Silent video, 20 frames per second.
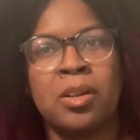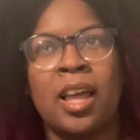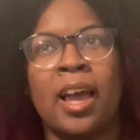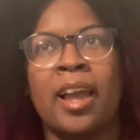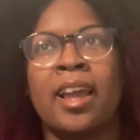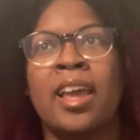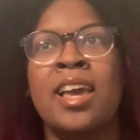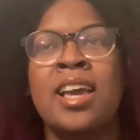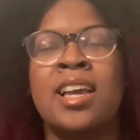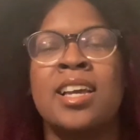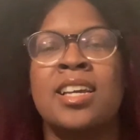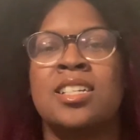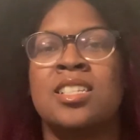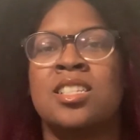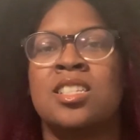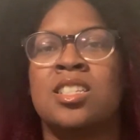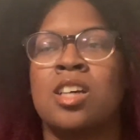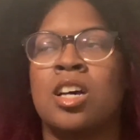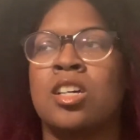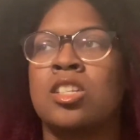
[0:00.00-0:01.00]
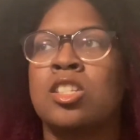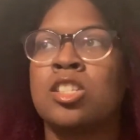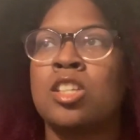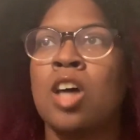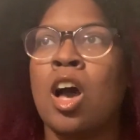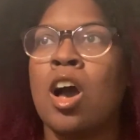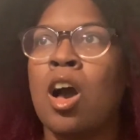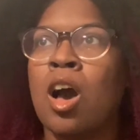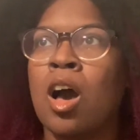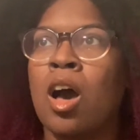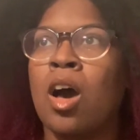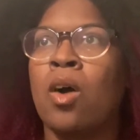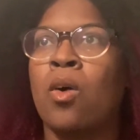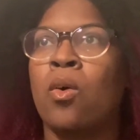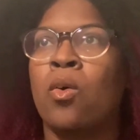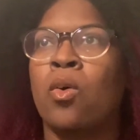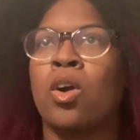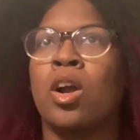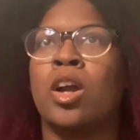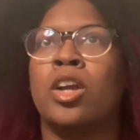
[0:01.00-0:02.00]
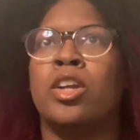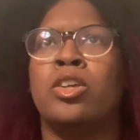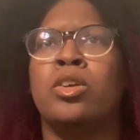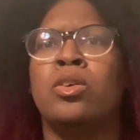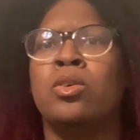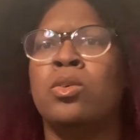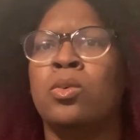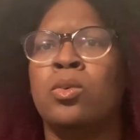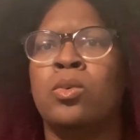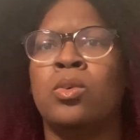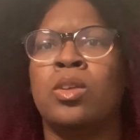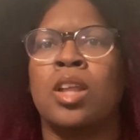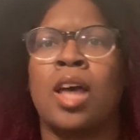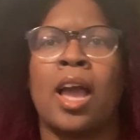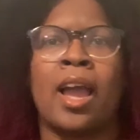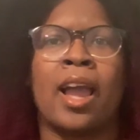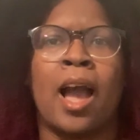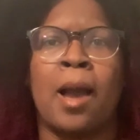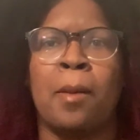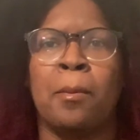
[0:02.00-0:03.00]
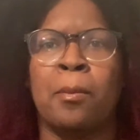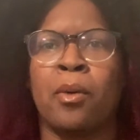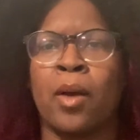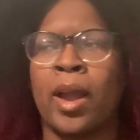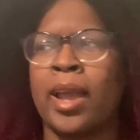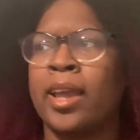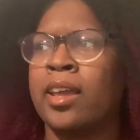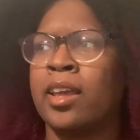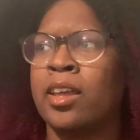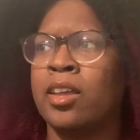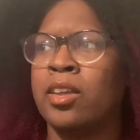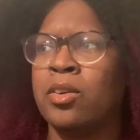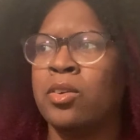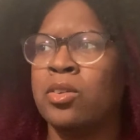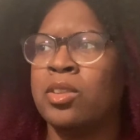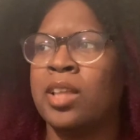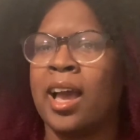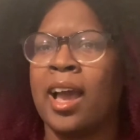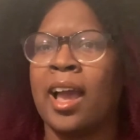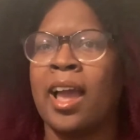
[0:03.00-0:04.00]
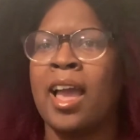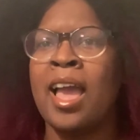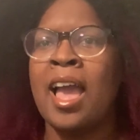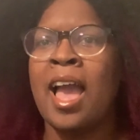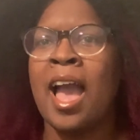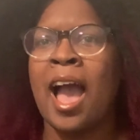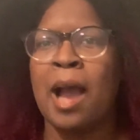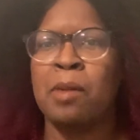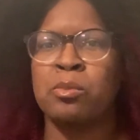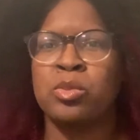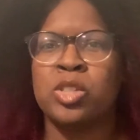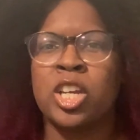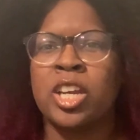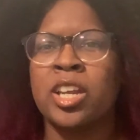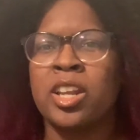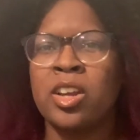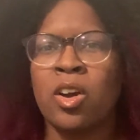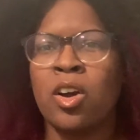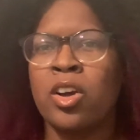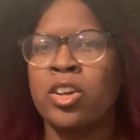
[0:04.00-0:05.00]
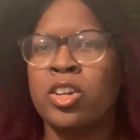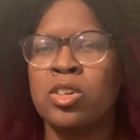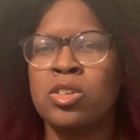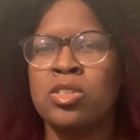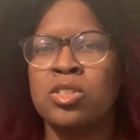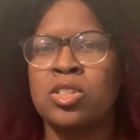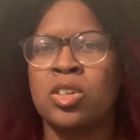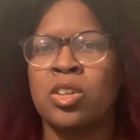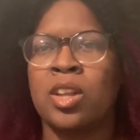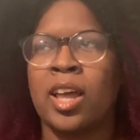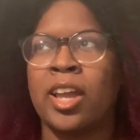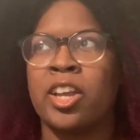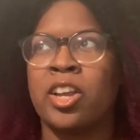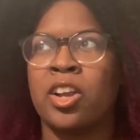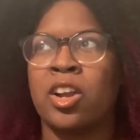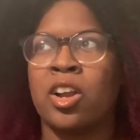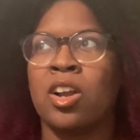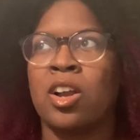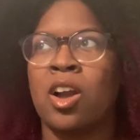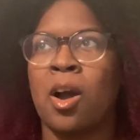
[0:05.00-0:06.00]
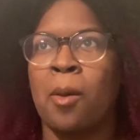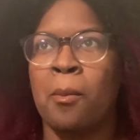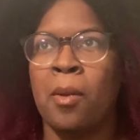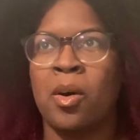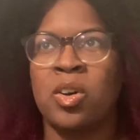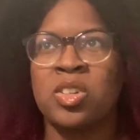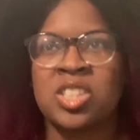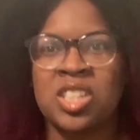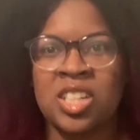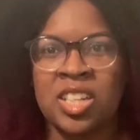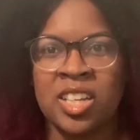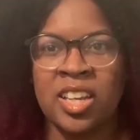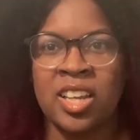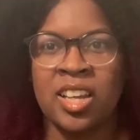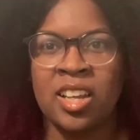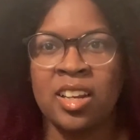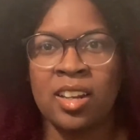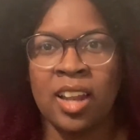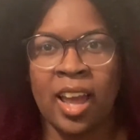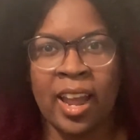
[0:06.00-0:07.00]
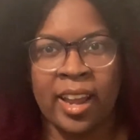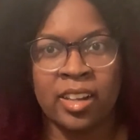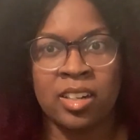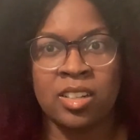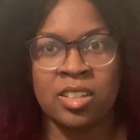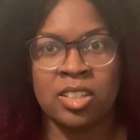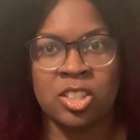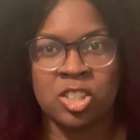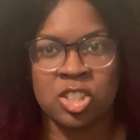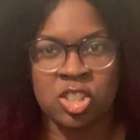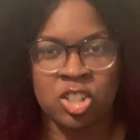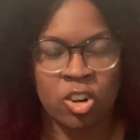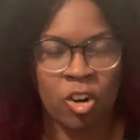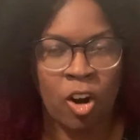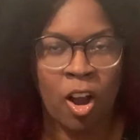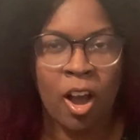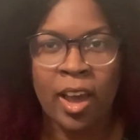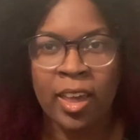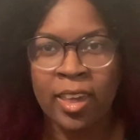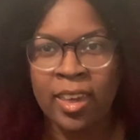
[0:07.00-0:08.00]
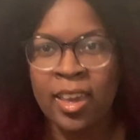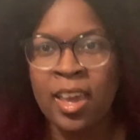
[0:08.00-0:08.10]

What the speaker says: Like, it's assault, or you, like, I'm pranking you that I'm cheating on you, so, like, you're emotionally, like, distraught,